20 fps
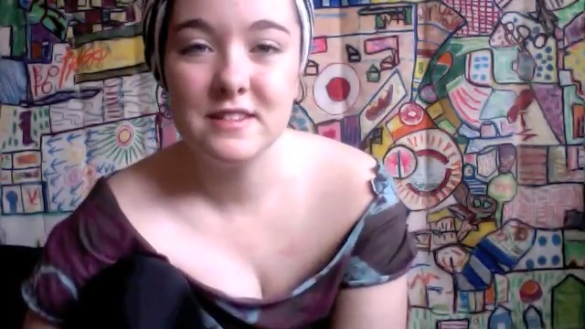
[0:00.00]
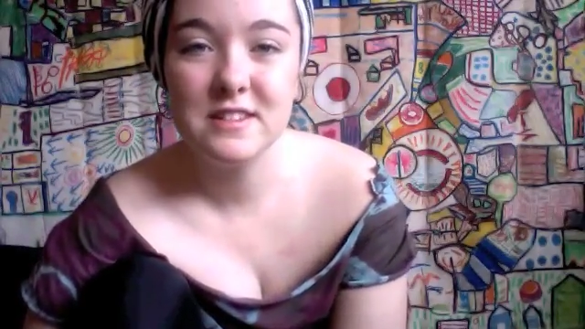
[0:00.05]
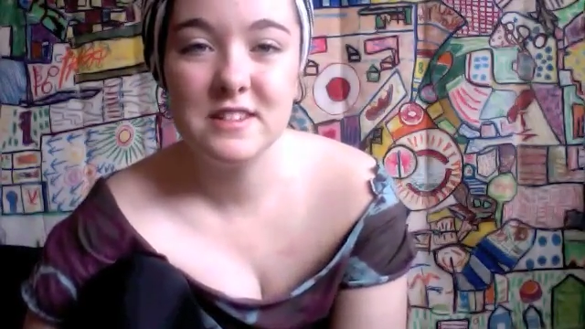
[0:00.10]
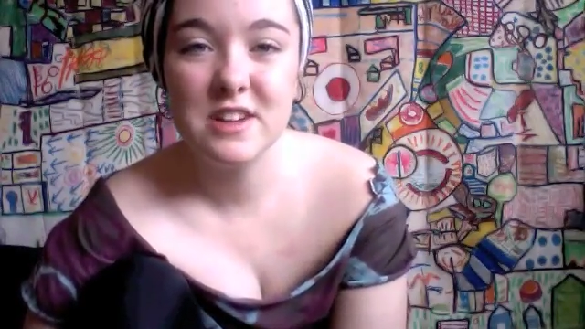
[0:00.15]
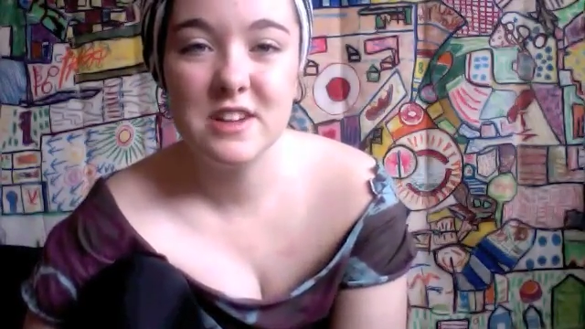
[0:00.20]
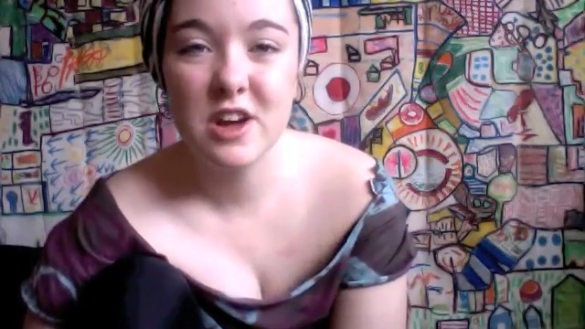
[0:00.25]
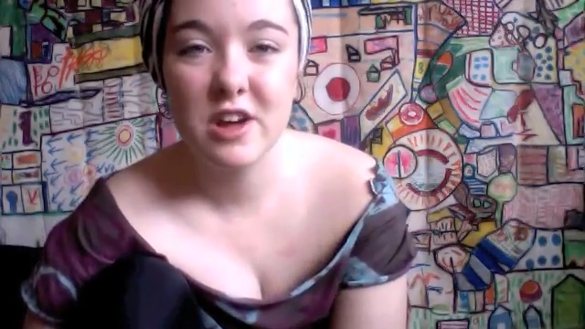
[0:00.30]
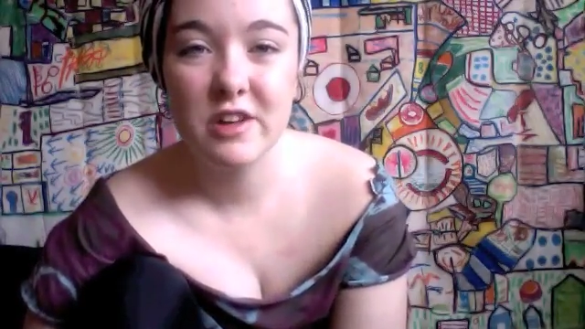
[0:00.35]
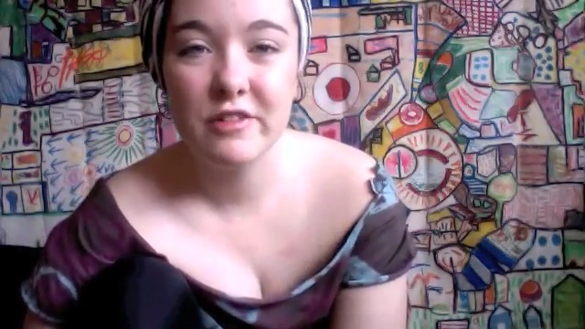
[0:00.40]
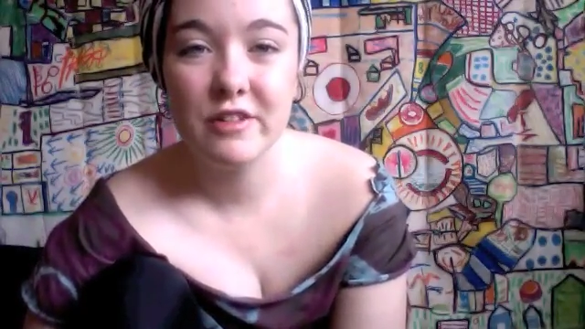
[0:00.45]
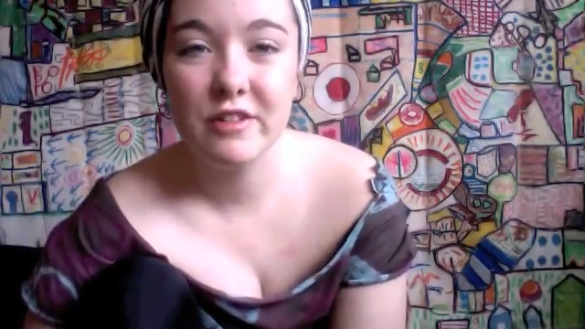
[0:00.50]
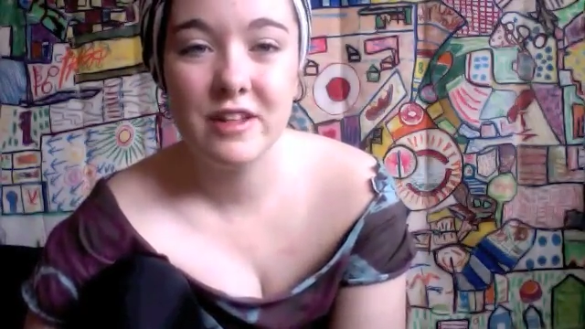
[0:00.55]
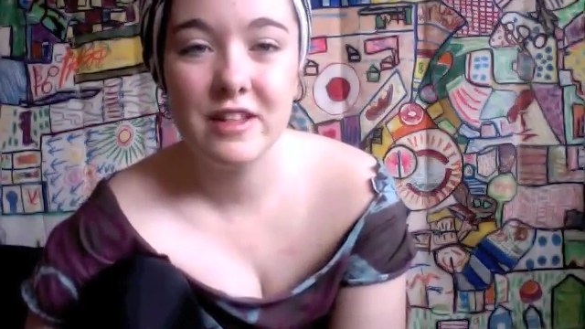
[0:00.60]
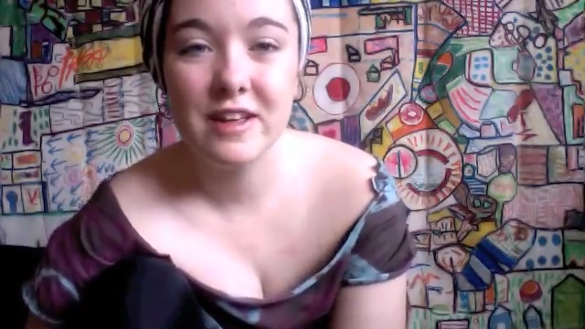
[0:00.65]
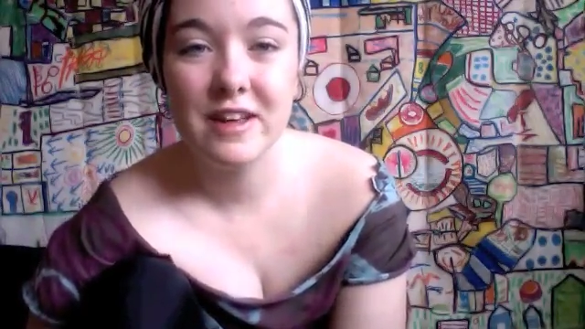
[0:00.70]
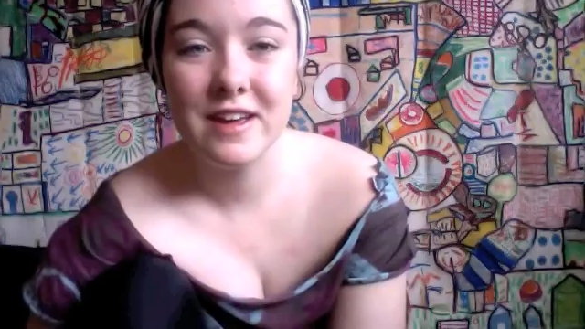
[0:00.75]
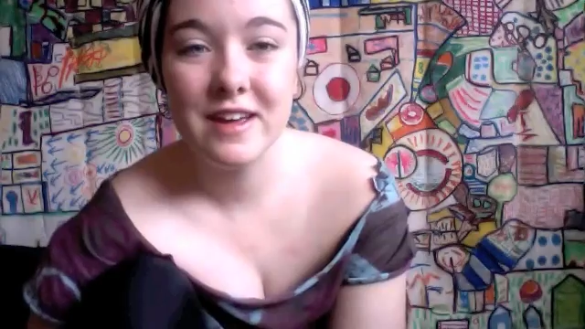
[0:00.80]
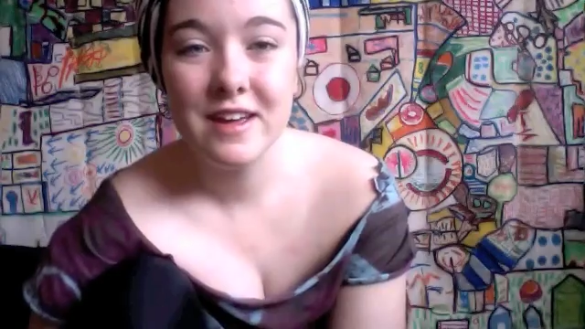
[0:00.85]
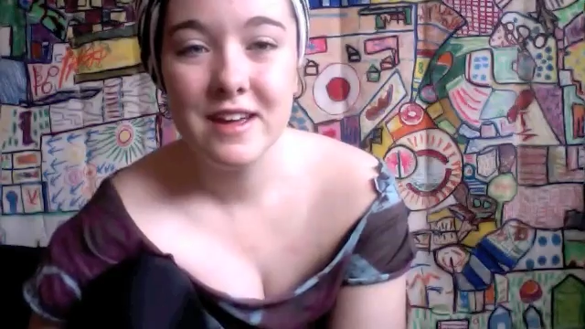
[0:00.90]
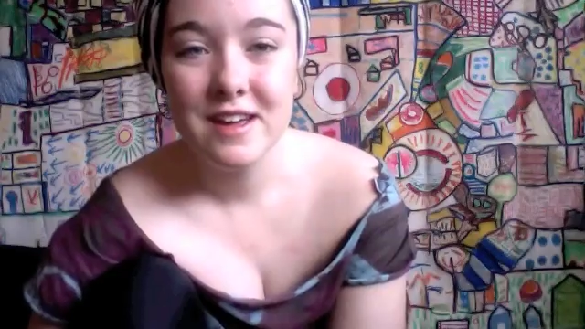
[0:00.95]
not
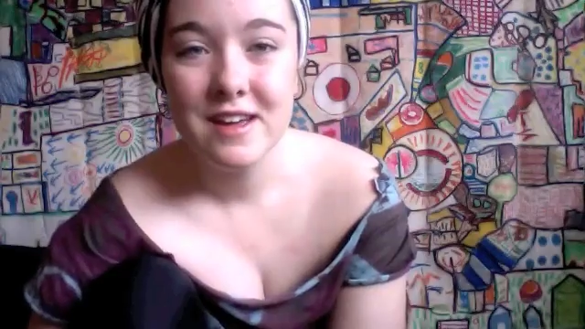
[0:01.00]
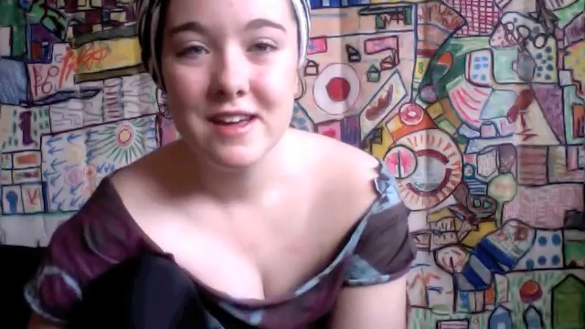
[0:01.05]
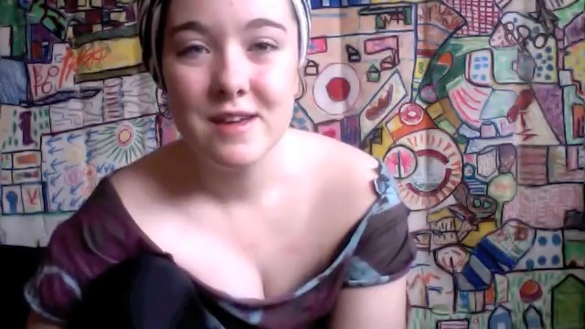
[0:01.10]
really.